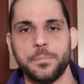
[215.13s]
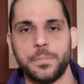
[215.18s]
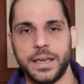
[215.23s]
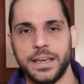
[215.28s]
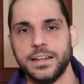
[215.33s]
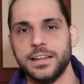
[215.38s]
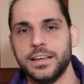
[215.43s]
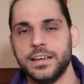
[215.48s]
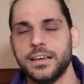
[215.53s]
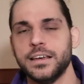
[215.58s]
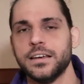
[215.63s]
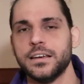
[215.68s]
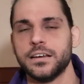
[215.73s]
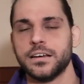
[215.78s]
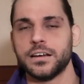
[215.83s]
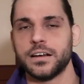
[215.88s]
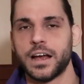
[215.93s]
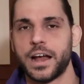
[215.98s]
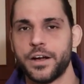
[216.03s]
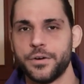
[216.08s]
Bayley,
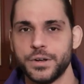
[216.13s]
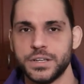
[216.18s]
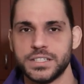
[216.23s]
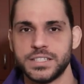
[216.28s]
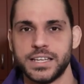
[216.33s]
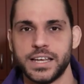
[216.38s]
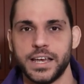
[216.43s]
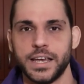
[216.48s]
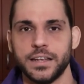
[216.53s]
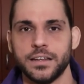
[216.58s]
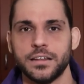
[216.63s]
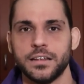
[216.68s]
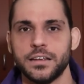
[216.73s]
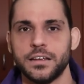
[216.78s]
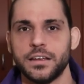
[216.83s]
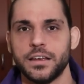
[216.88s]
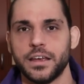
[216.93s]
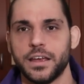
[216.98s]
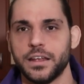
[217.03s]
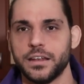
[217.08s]
Kairi Sane,
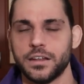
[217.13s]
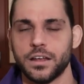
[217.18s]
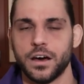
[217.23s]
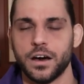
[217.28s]
and